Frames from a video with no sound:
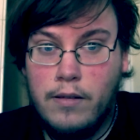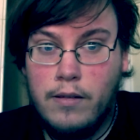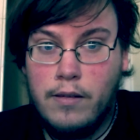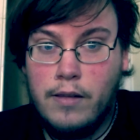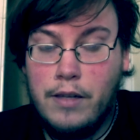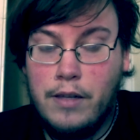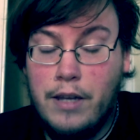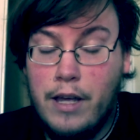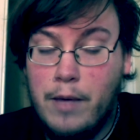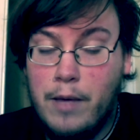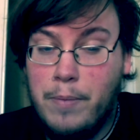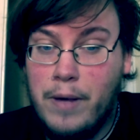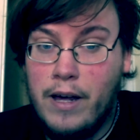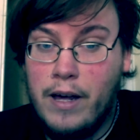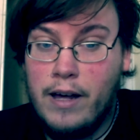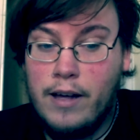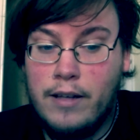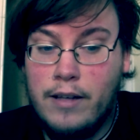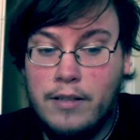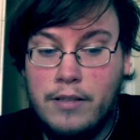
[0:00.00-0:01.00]
The day
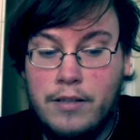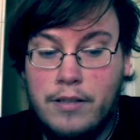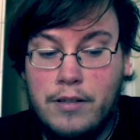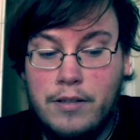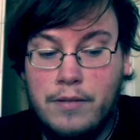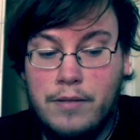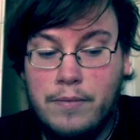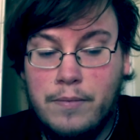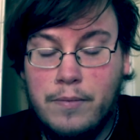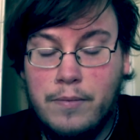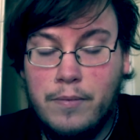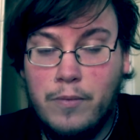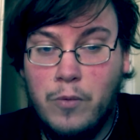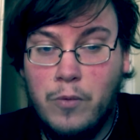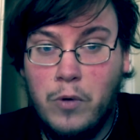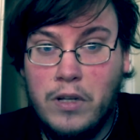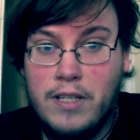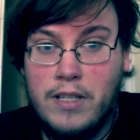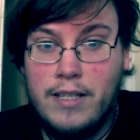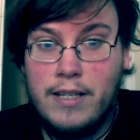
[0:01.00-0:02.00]
passed.
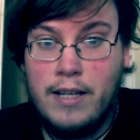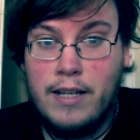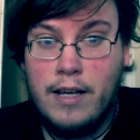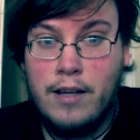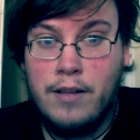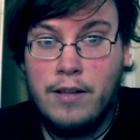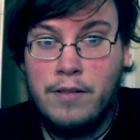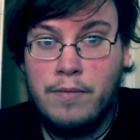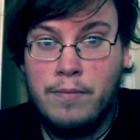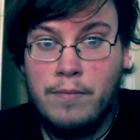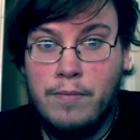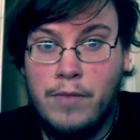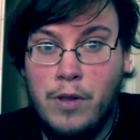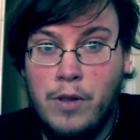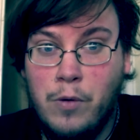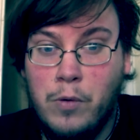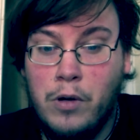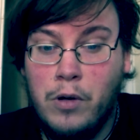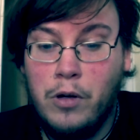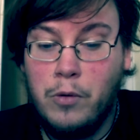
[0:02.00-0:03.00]
Once again, the
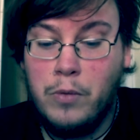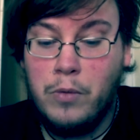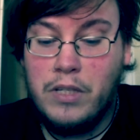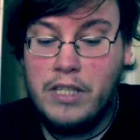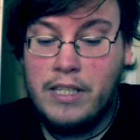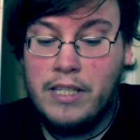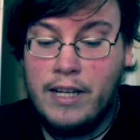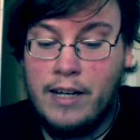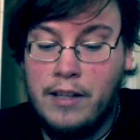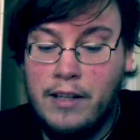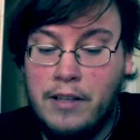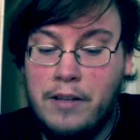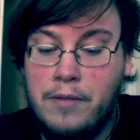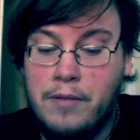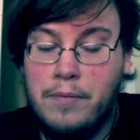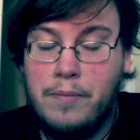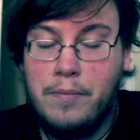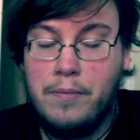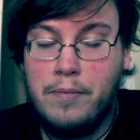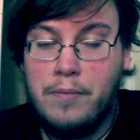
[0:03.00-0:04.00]
world went silent,
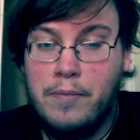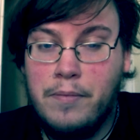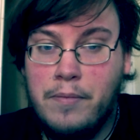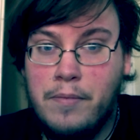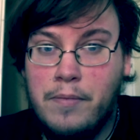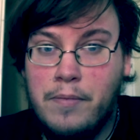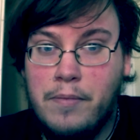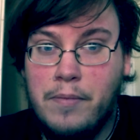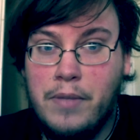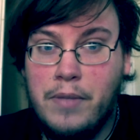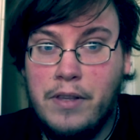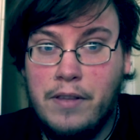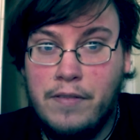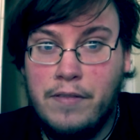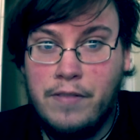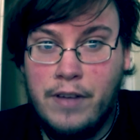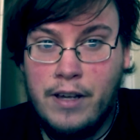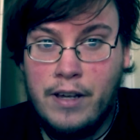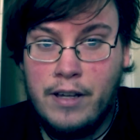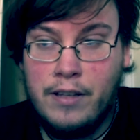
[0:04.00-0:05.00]
but the
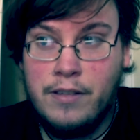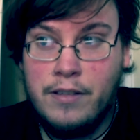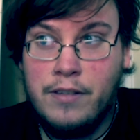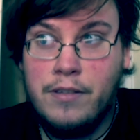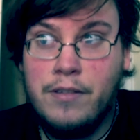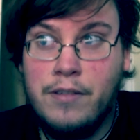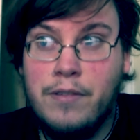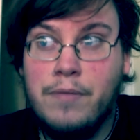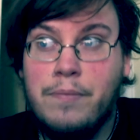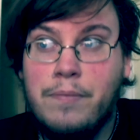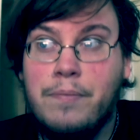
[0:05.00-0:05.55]
fans